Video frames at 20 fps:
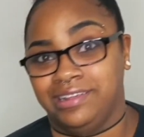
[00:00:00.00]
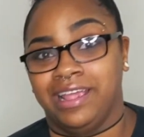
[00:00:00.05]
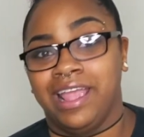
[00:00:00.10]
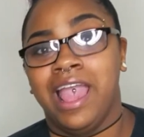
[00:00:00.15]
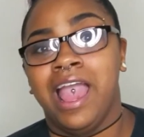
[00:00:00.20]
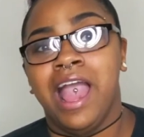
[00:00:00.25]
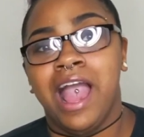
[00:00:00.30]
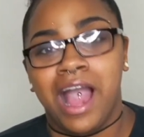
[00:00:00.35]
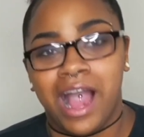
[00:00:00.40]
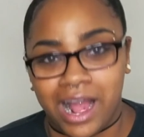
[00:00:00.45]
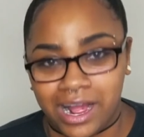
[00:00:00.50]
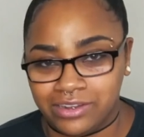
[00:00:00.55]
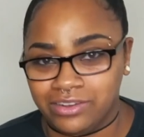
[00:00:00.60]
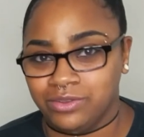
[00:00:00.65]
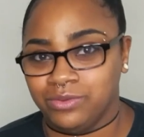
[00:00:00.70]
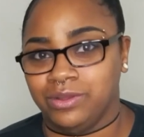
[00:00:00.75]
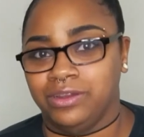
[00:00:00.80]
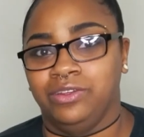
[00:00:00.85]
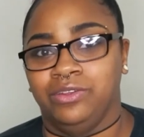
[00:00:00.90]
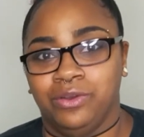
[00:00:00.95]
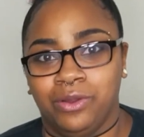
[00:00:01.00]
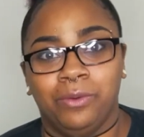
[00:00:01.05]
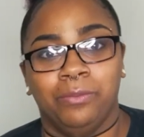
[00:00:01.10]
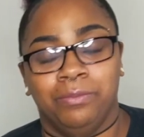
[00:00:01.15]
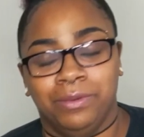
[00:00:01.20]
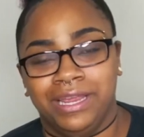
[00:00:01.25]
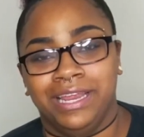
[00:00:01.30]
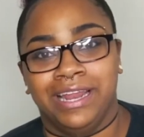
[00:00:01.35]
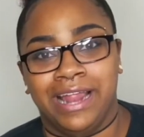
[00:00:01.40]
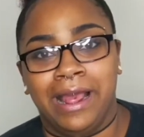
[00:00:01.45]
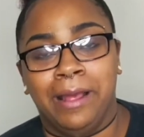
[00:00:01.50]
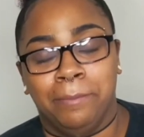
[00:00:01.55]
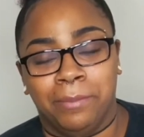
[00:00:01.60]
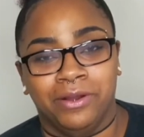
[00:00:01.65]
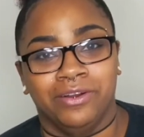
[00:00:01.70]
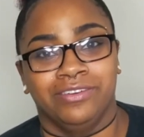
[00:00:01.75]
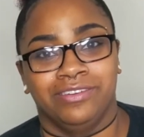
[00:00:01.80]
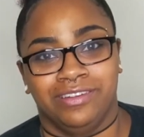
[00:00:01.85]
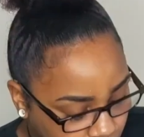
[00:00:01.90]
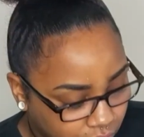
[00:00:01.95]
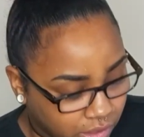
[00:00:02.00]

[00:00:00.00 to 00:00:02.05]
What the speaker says: Like, I just want to, you know, be that person.